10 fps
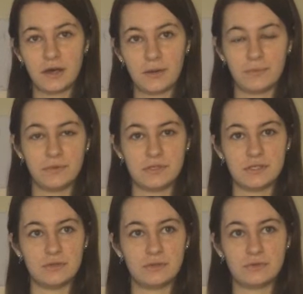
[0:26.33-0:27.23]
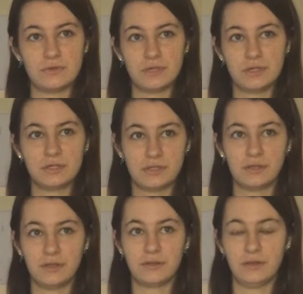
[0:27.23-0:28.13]
Up until
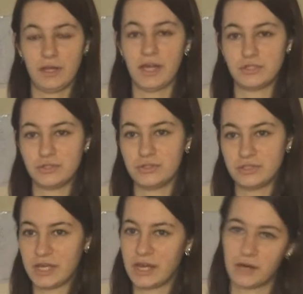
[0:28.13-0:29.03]
last Tuesday,